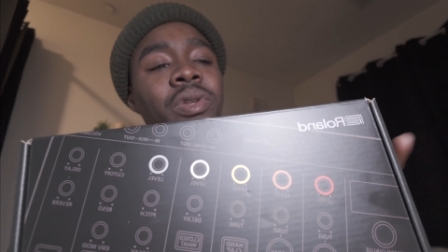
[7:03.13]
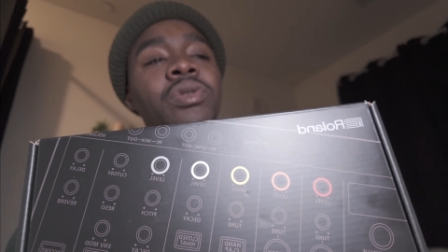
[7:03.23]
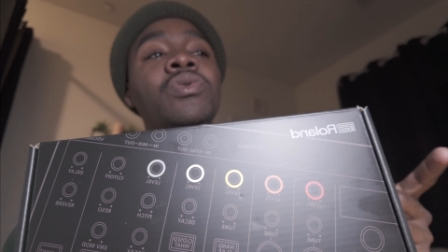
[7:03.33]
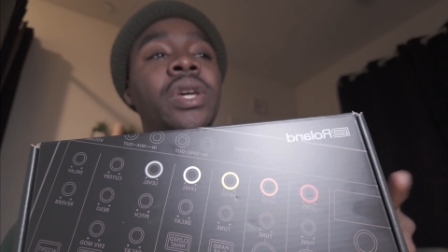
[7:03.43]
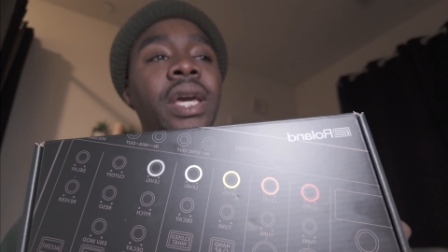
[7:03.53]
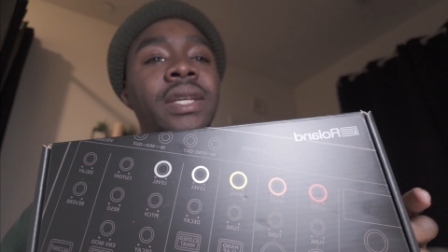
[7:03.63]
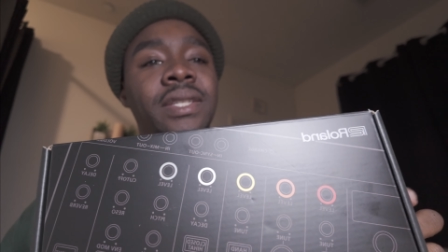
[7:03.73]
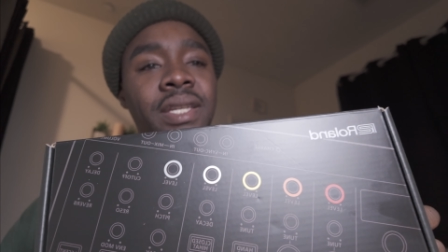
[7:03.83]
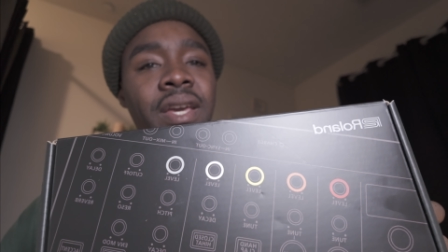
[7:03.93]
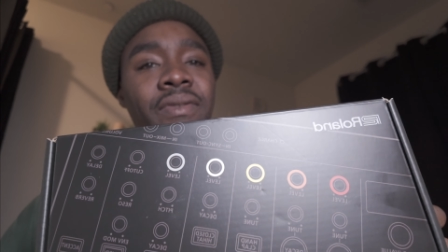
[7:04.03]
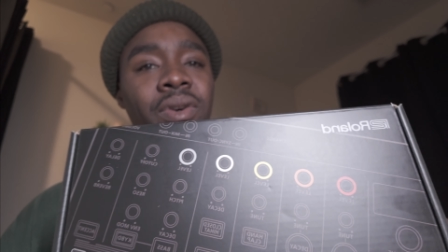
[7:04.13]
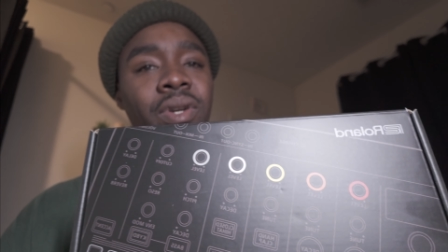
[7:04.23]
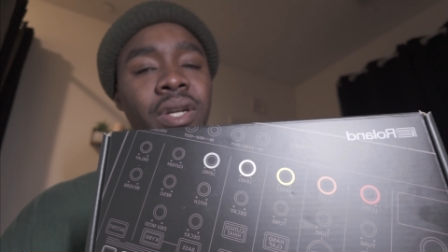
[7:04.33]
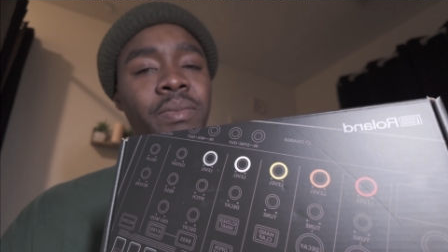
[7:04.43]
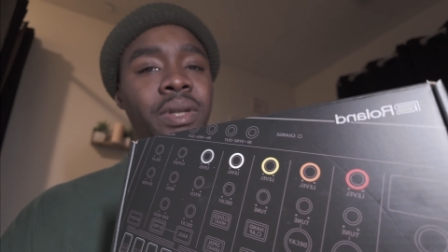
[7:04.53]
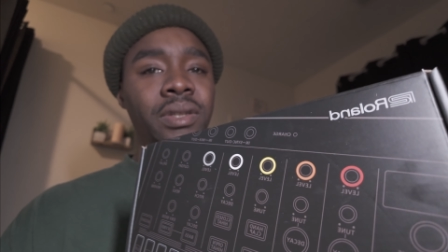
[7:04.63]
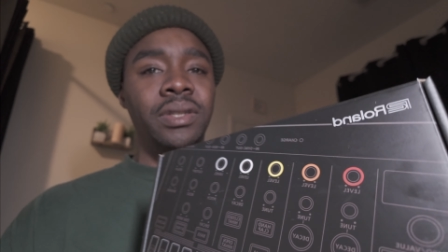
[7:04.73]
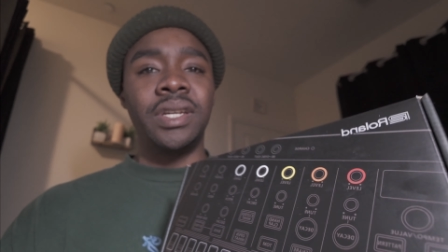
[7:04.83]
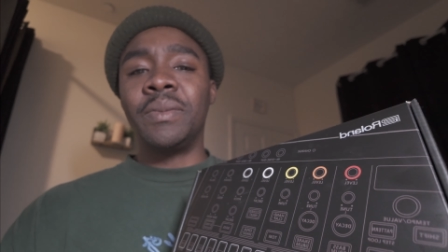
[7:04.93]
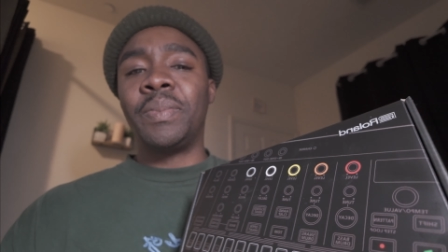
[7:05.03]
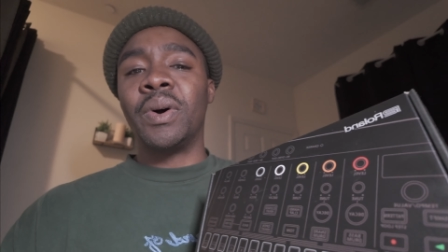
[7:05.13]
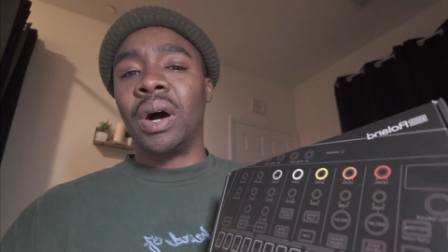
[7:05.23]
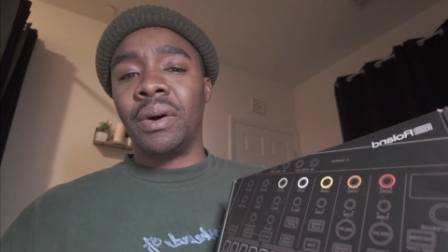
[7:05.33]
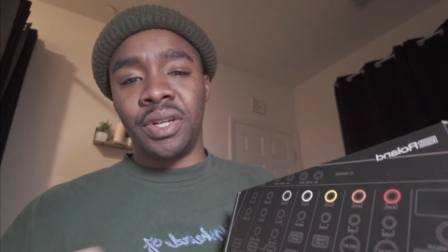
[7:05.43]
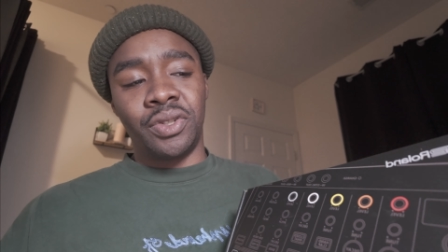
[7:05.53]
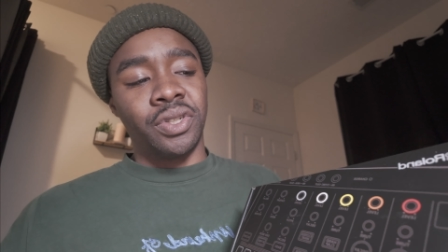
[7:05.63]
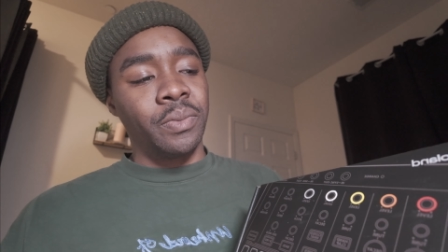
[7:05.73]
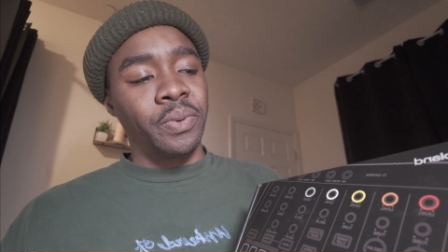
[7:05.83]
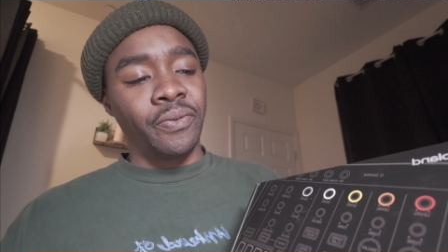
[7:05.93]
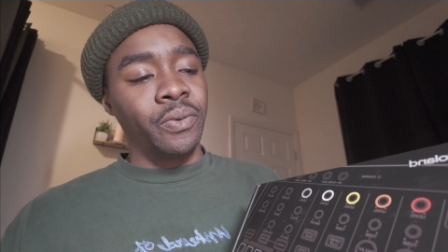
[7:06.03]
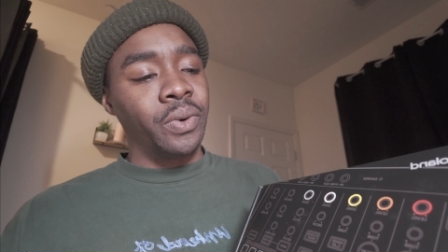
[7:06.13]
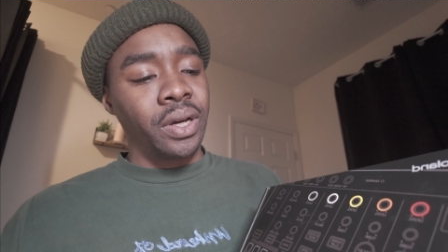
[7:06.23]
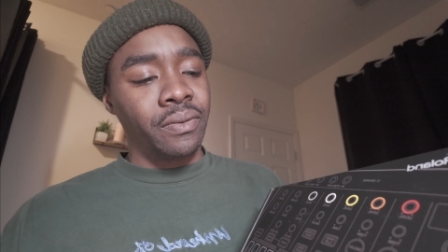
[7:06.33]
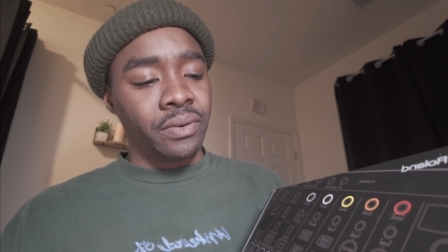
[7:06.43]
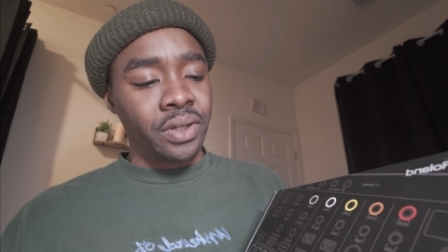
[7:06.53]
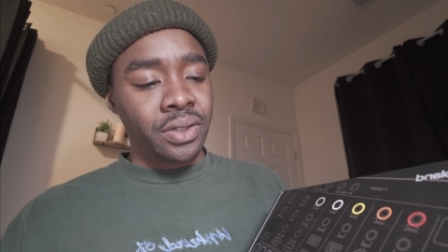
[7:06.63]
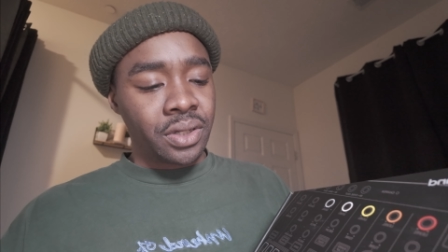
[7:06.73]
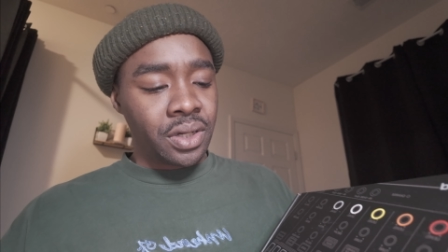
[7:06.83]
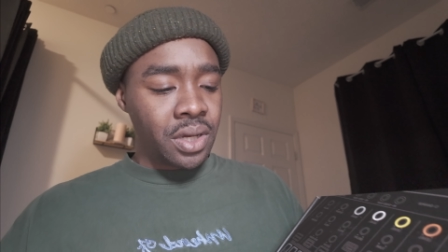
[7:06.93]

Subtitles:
you can save it on here, but the tempo always jumping for whatever reason.